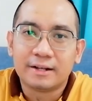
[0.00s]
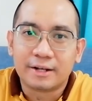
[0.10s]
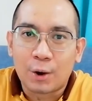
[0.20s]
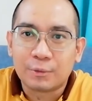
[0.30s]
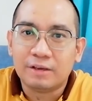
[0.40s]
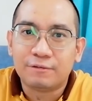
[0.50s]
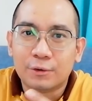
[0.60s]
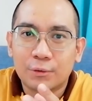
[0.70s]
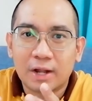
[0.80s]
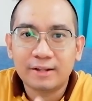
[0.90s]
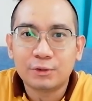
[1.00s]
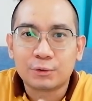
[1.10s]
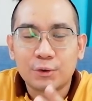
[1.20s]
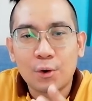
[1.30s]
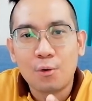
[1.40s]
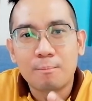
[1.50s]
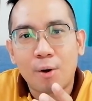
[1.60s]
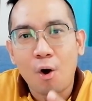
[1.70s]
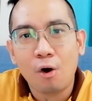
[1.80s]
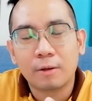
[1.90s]
Now, if you would like to know
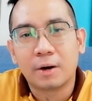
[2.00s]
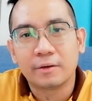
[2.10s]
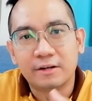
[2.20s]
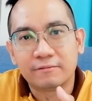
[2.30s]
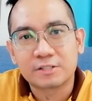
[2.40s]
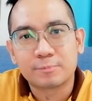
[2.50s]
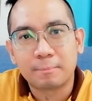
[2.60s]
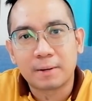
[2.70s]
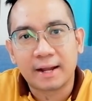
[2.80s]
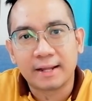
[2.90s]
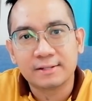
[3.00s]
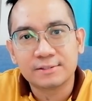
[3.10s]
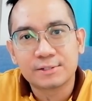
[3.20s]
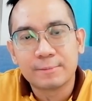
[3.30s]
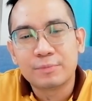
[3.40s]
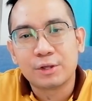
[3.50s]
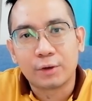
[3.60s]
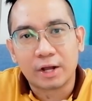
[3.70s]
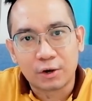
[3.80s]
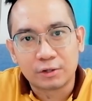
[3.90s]
more about investment plannings, you
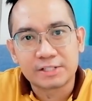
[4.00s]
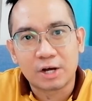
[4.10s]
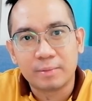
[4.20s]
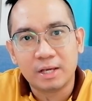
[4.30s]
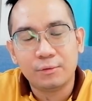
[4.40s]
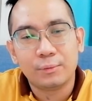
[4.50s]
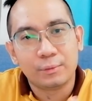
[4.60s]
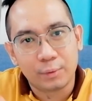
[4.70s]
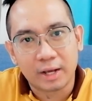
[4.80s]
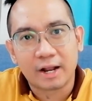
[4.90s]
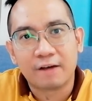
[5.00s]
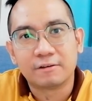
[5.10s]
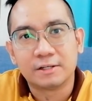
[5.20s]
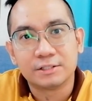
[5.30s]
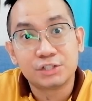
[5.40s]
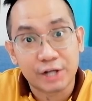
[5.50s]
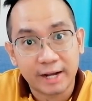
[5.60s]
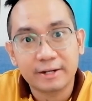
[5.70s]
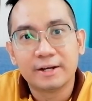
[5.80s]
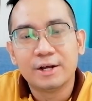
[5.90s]
can consult me, we can have a chat
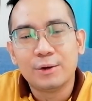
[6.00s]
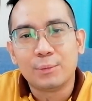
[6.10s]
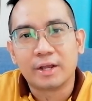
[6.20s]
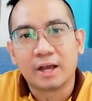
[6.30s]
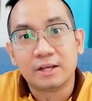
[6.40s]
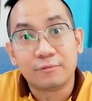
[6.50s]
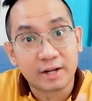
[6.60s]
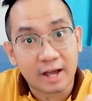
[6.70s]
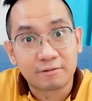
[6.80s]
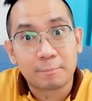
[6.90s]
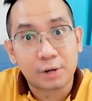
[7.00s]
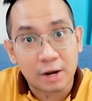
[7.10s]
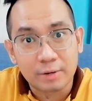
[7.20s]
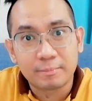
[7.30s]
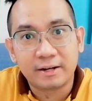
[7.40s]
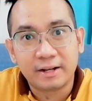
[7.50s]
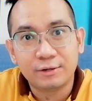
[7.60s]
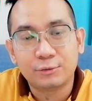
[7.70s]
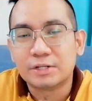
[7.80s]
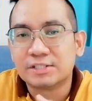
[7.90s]
we can even have a private meeting
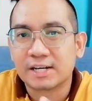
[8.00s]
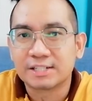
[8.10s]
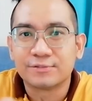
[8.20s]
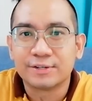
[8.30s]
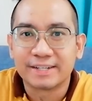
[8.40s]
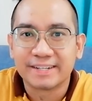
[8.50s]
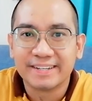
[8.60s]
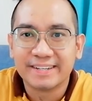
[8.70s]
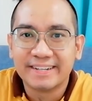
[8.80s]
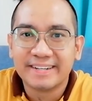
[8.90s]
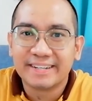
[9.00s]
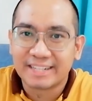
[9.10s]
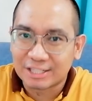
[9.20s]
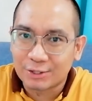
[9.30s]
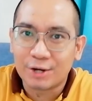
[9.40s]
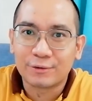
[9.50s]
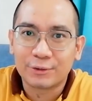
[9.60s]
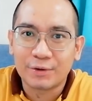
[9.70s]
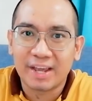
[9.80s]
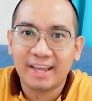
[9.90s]
to discuss further. That's all for
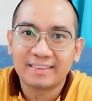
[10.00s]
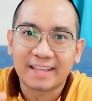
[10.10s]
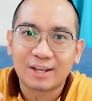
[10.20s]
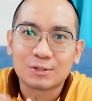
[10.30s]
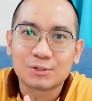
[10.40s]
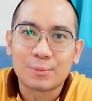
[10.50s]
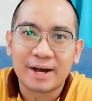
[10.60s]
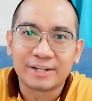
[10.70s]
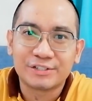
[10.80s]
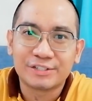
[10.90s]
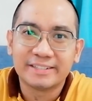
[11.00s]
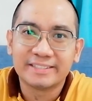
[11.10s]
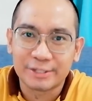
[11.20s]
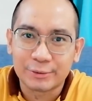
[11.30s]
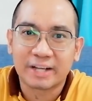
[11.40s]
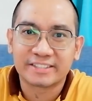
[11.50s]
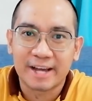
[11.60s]
today. Thank you so much. See you next